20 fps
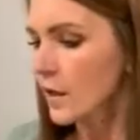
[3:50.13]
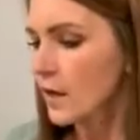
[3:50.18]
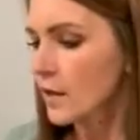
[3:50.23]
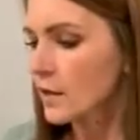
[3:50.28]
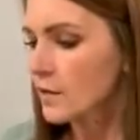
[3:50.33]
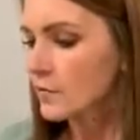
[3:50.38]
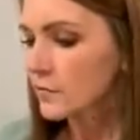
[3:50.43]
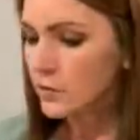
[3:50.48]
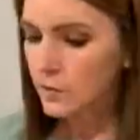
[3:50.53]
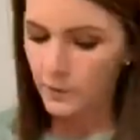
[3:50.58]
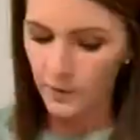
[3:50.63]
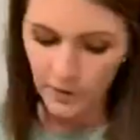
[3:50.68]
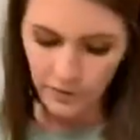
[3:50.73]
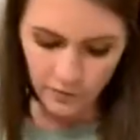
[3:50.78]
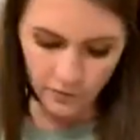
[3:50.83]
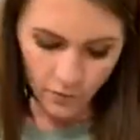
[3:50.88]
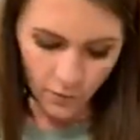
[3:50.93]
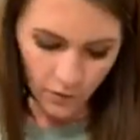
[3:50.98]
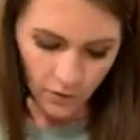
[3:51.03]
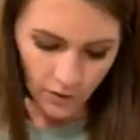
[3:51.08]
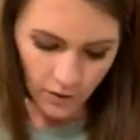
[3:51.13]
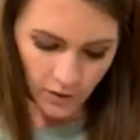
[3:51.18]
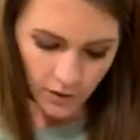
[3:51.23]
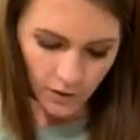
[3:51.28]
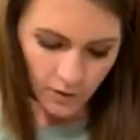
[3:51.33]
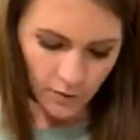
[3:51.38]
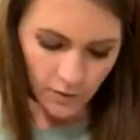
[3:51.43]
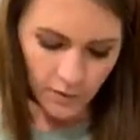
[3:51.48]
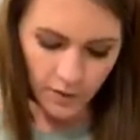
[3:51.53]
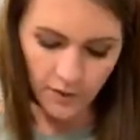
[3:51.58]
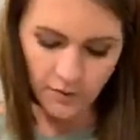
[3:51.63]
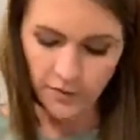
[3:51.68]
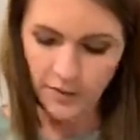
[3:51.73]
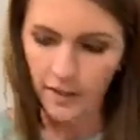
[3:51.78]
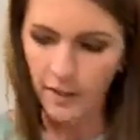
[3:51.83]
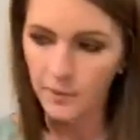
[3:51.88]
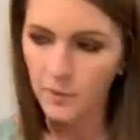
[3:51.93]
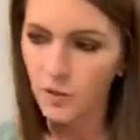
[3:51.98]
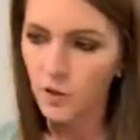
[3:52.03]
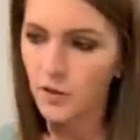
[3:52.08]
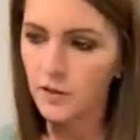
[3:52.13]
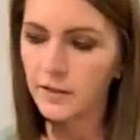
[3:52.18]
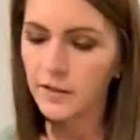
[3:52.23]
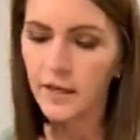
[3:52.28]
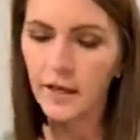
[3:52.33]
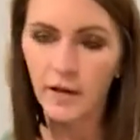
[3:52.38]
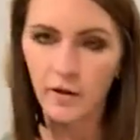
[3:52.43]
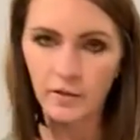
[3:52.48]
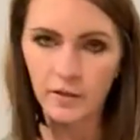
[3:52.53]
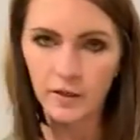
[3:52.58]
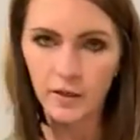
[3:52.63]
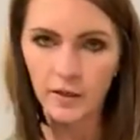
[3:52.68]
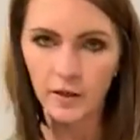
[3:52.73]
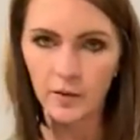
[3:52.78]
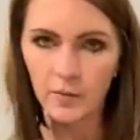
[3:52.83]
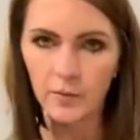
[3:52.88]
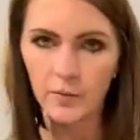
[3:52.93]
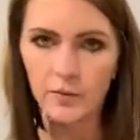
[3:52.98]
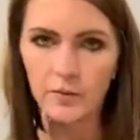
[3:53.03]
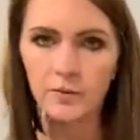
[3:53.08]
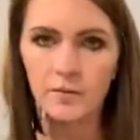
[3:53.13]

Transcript: And then for week 4, we have a game called Count It Up.